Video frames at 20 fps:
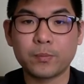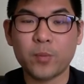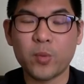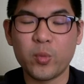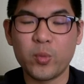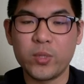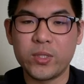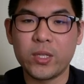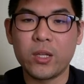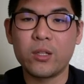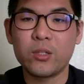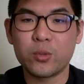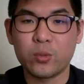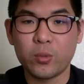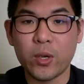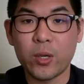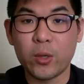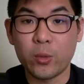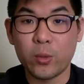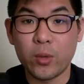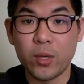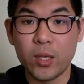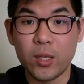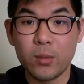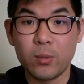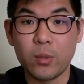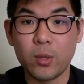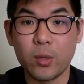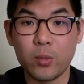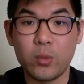results right away,
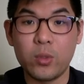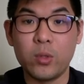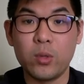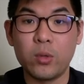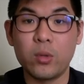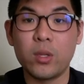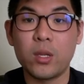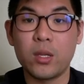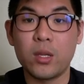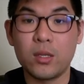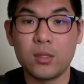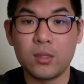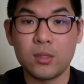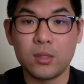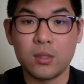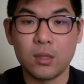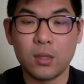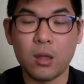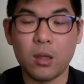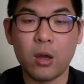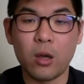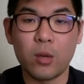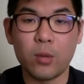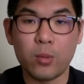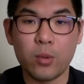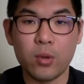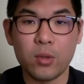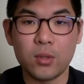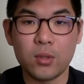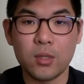but we know that it's a longer
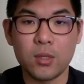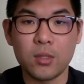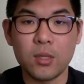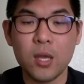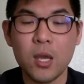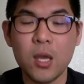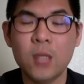process.